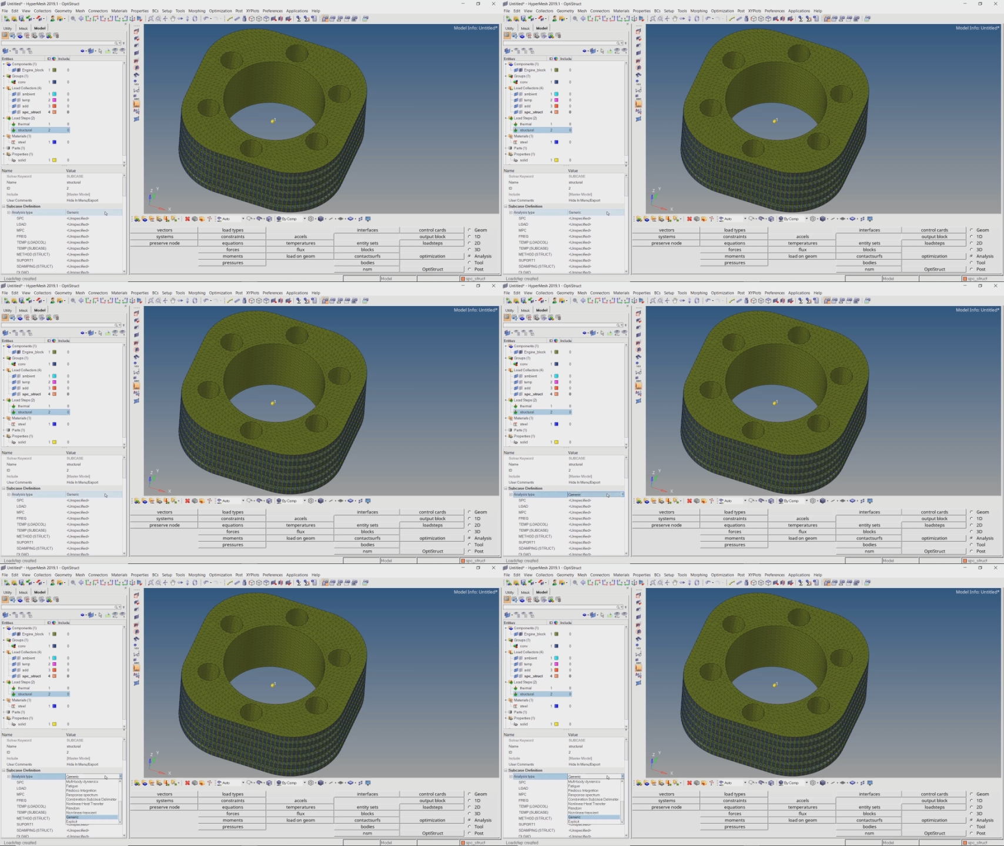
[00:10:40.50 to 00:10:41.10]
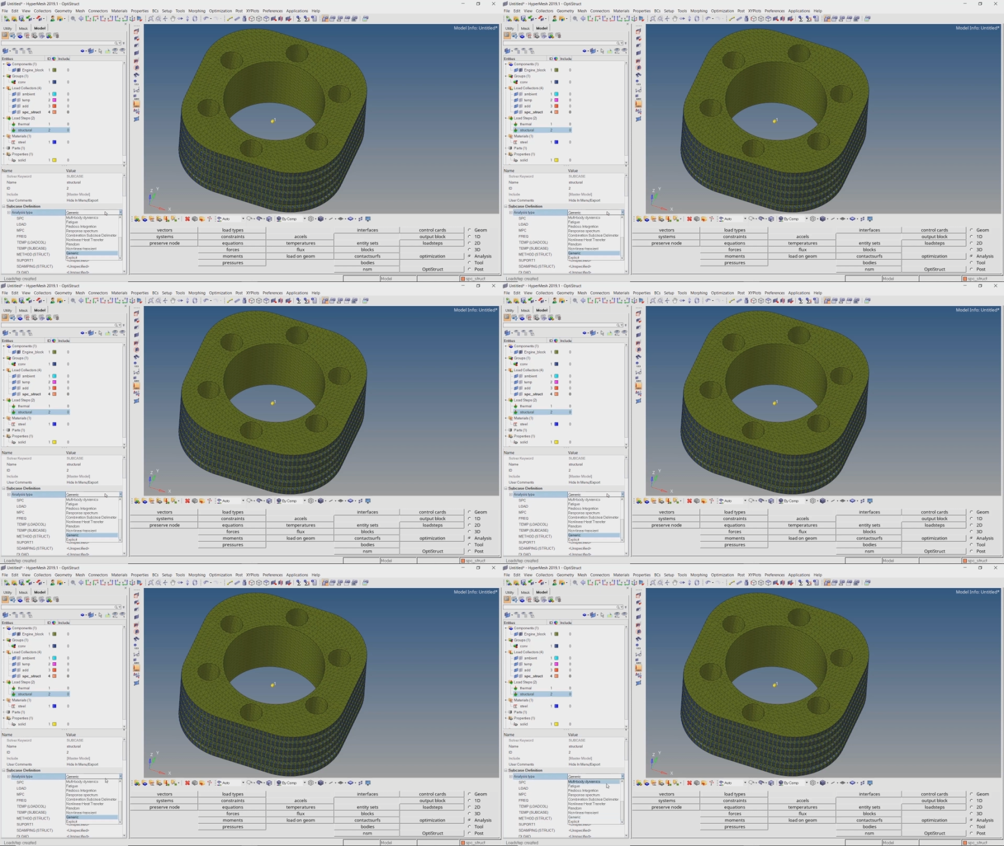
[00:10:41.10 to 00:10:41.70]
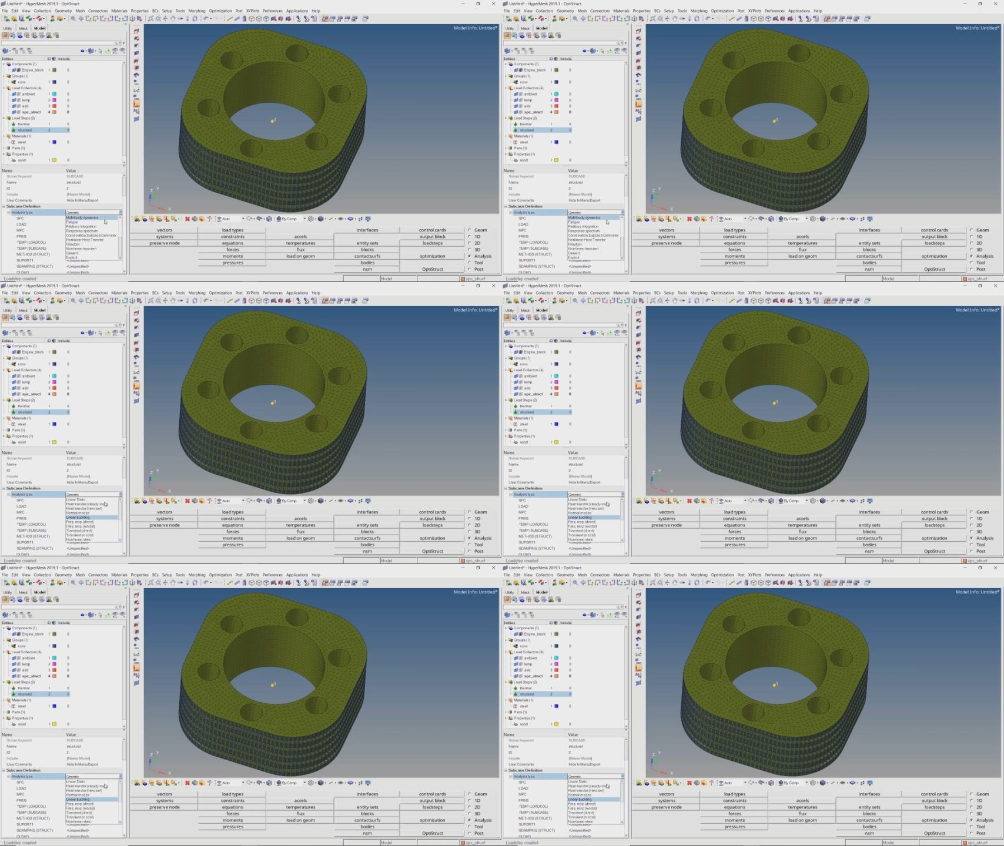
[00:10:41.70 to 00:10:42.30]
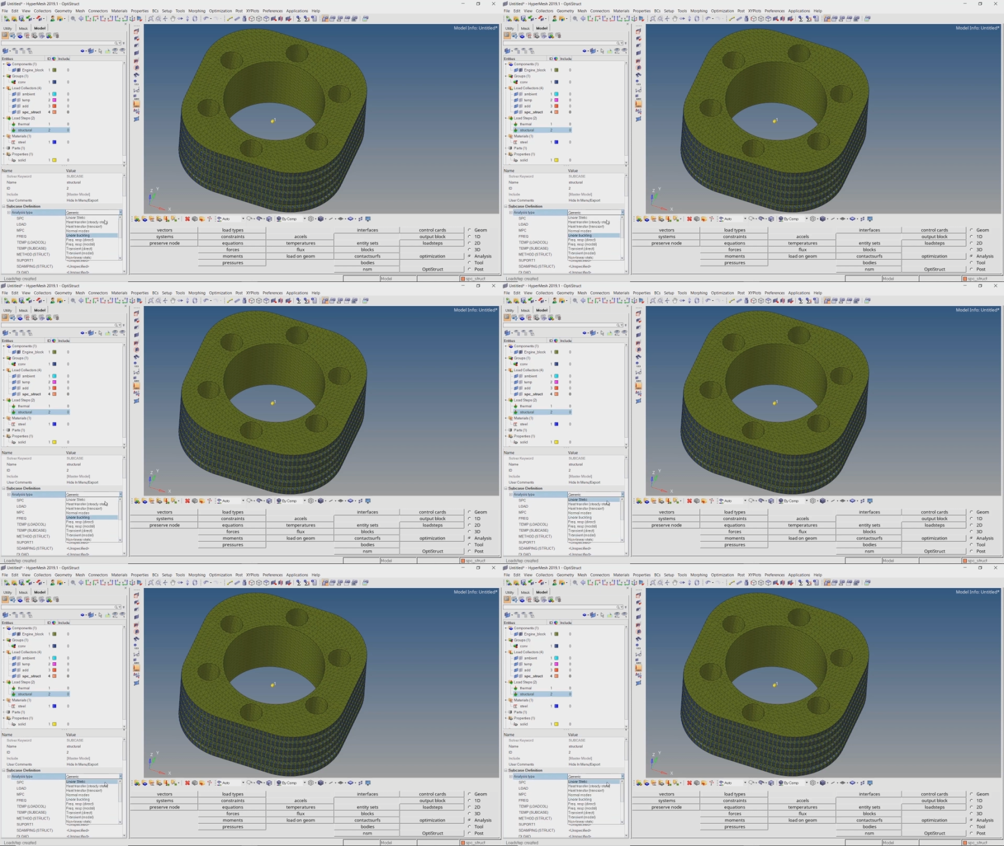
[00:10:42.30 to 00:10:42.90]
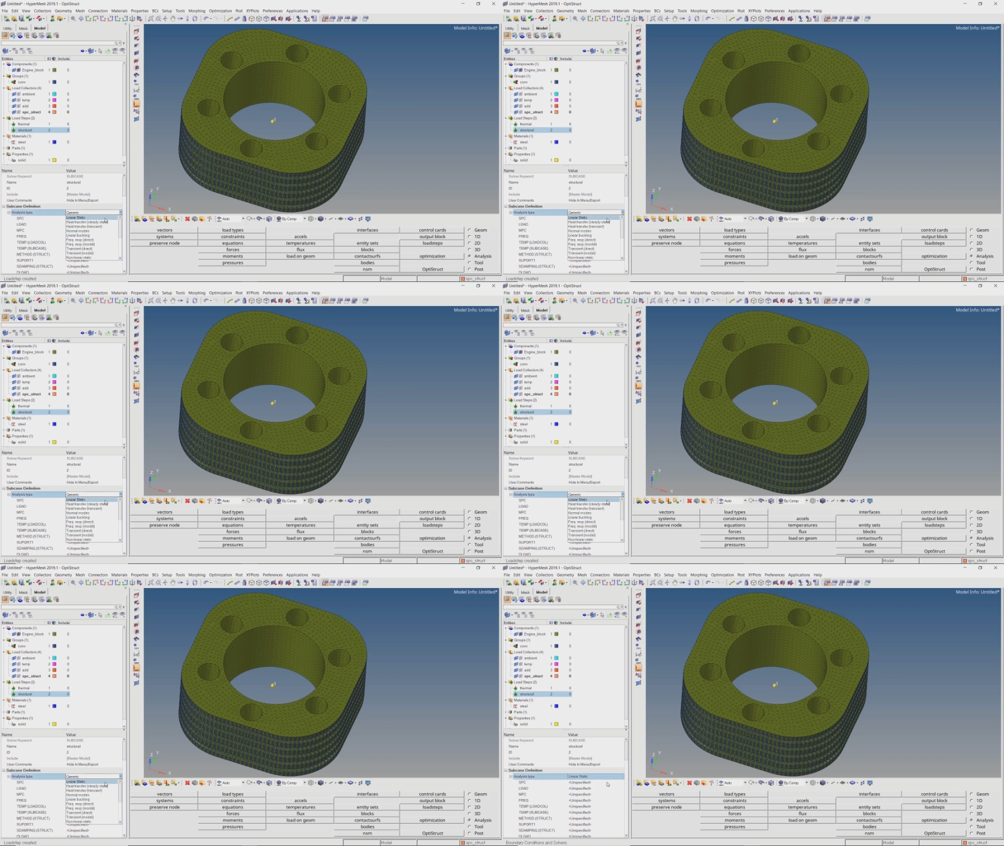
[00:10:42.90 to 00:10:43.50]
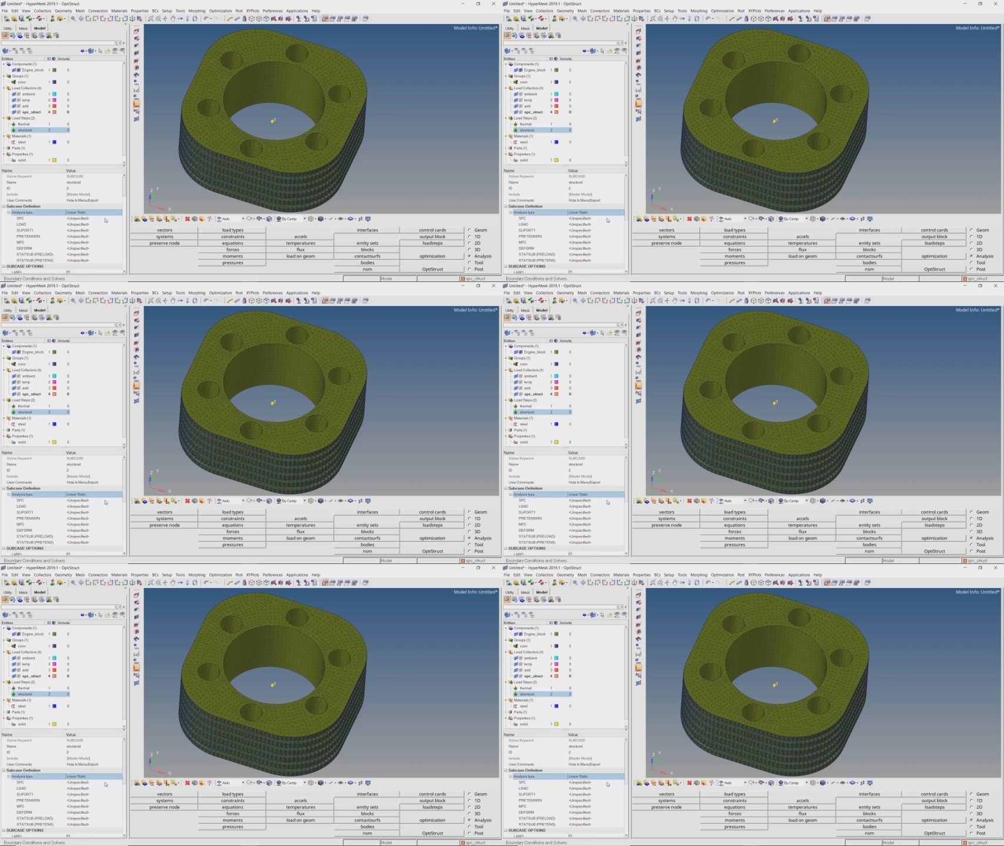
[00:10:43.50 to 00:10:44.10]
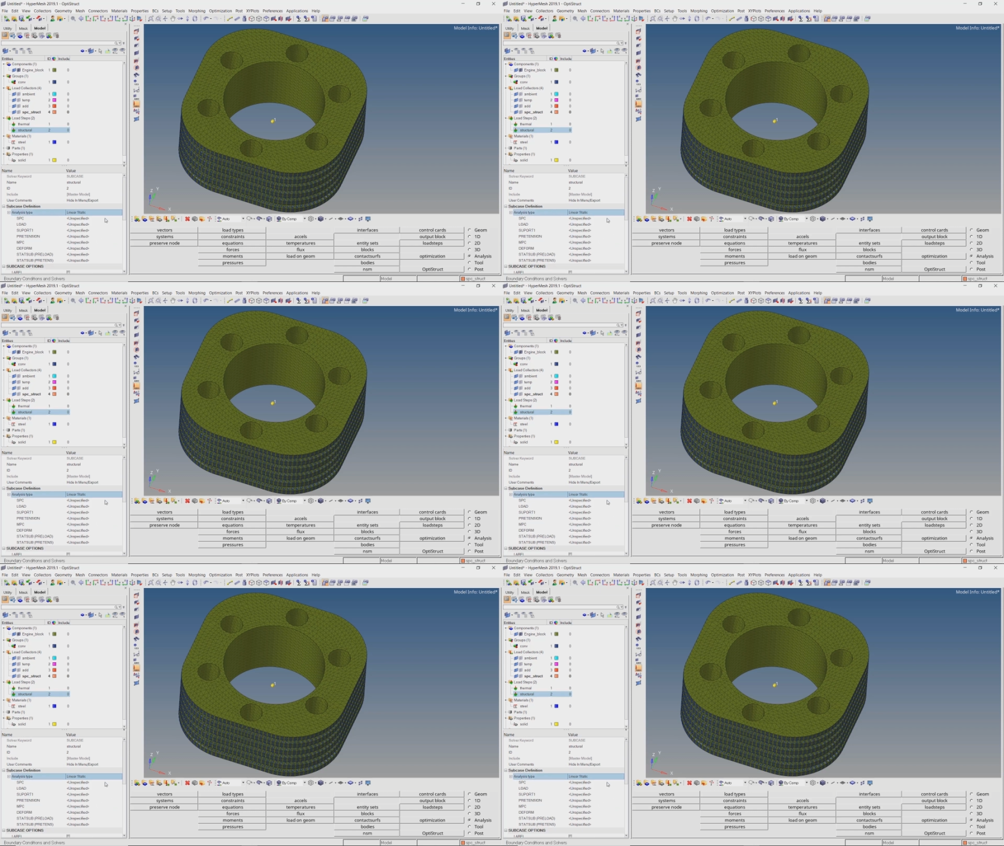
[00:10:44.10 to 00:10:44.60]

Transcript: Nobody's mouth can be seen.